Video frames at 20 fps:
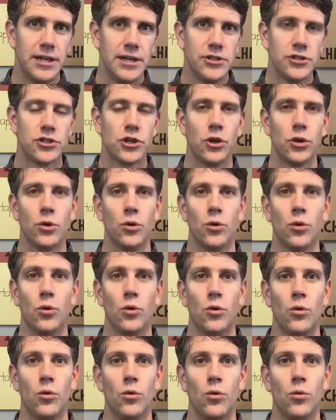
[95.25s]
So
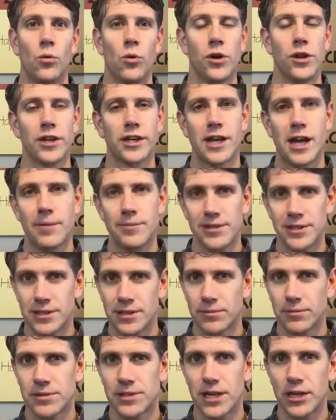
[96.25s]
what are the common
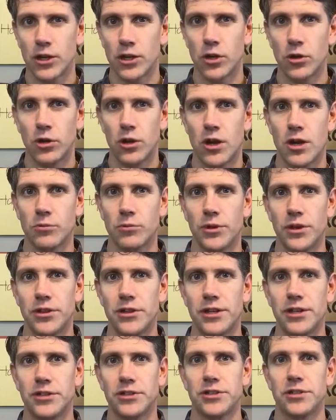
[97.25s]
symptoms that go along with
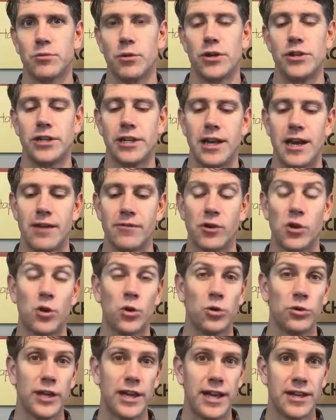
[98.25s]
this? Well, you can have
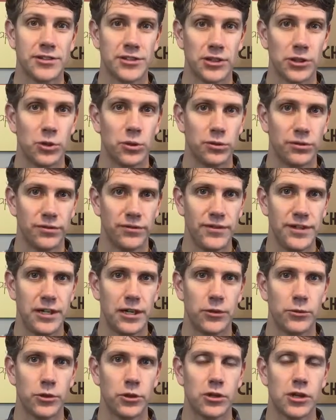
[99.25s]
cold hands and cold feet
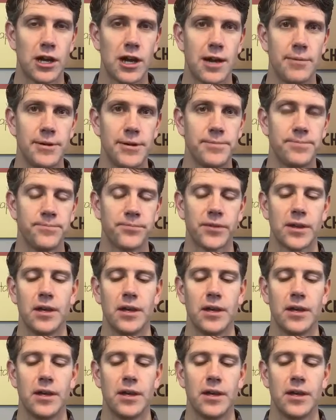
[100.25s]
are real common.